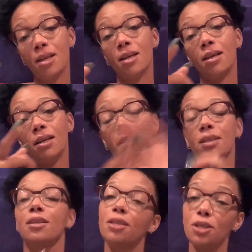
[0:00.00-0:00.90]

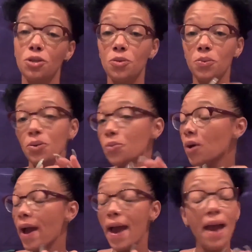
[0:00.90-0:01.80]
dispute
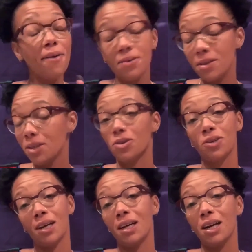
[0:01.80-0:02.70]
everything on Credit
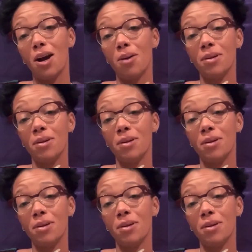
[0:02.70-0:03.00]
Karma except